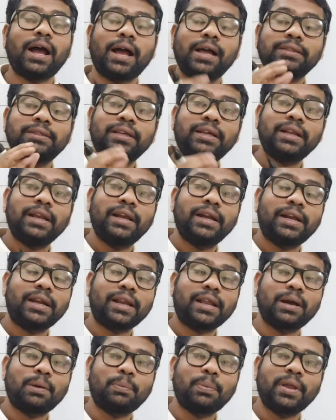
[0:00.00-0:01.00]
other
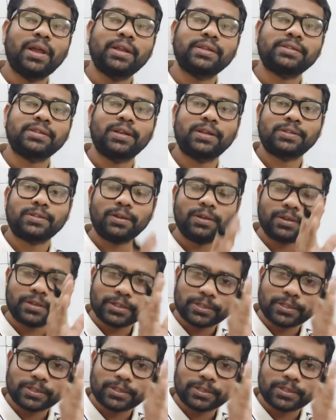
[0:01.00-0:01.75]
electric appliance also